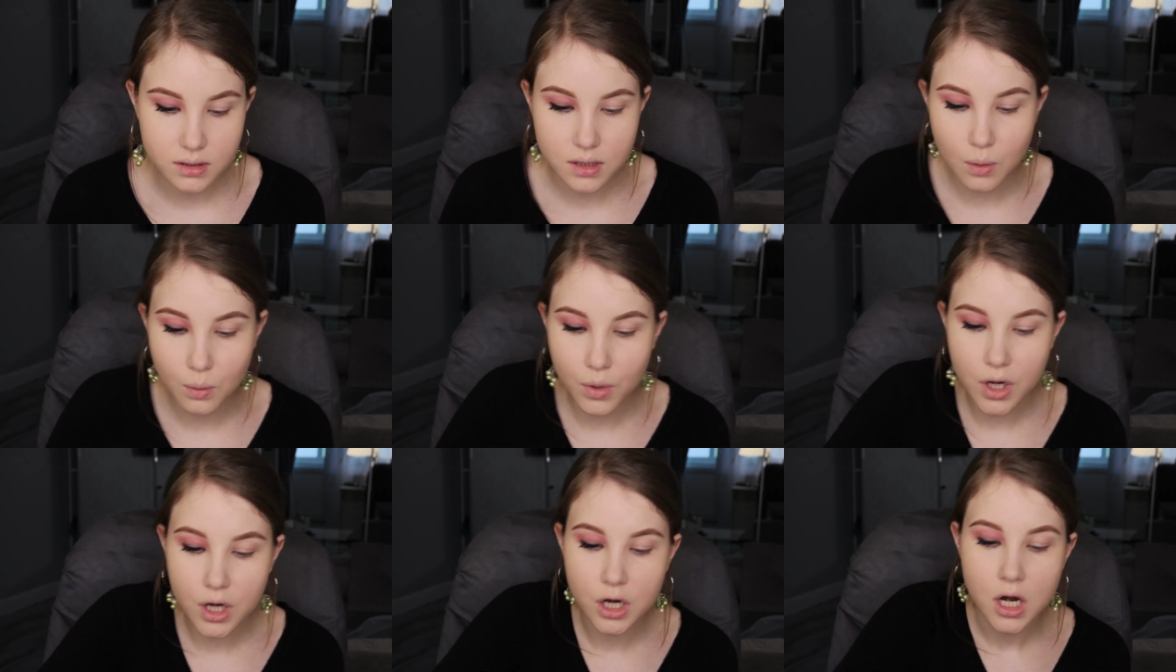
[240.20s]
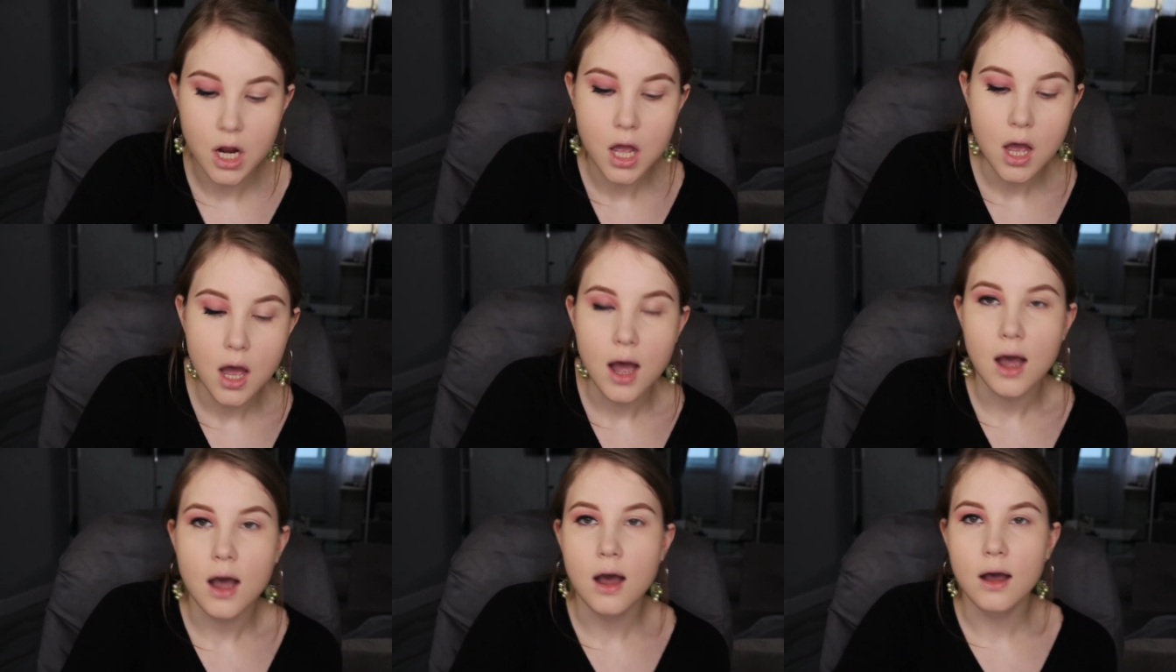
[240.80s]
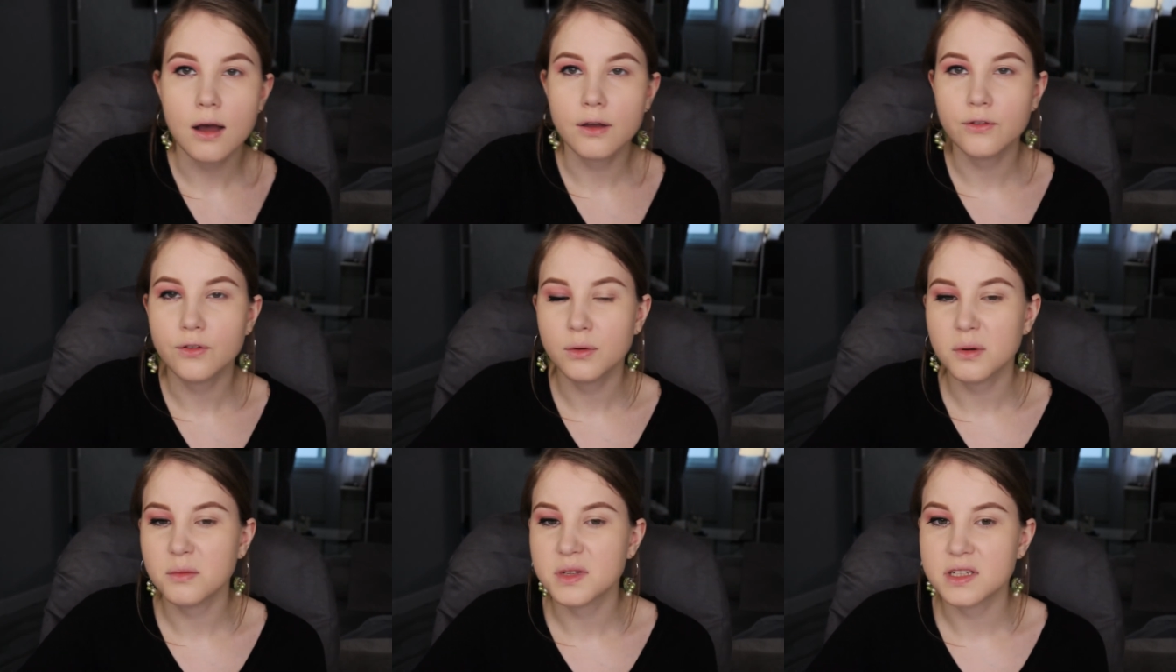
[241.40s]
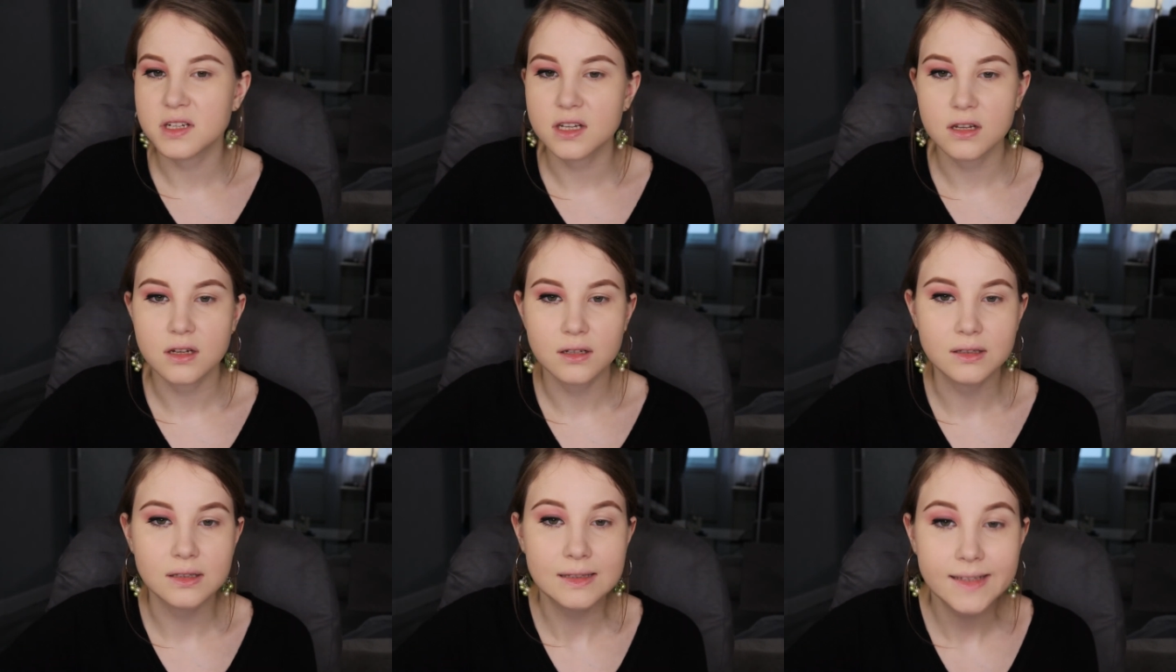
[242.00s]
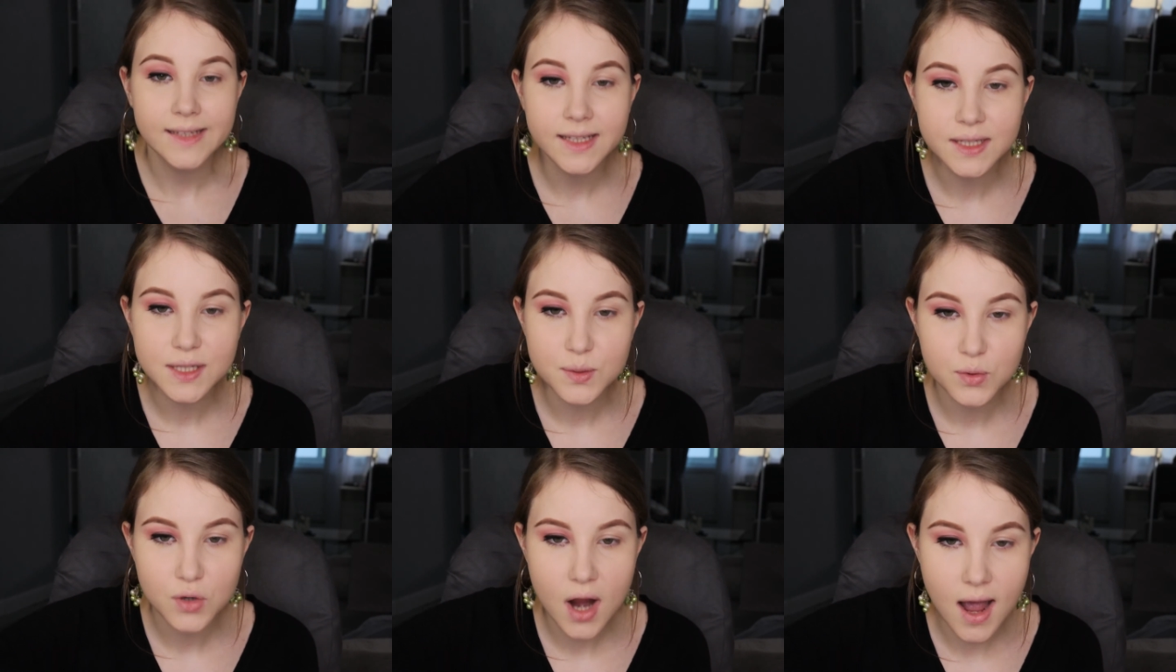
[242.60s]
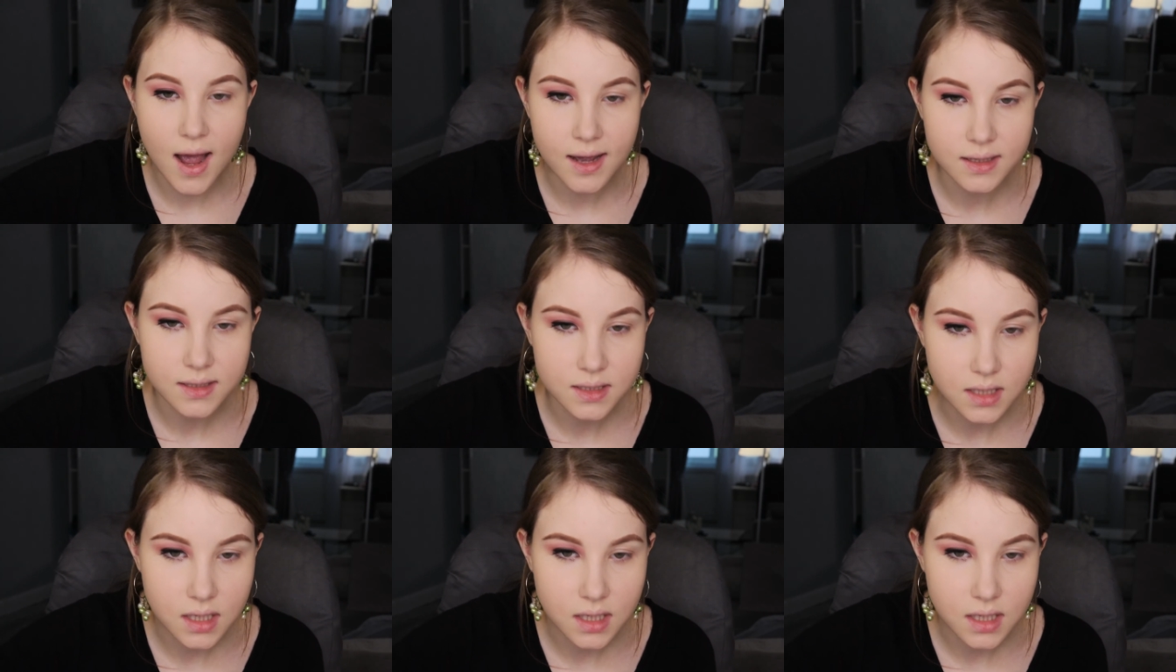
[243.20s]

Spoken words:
somewhere. If I'm not mistaken, AliExpress.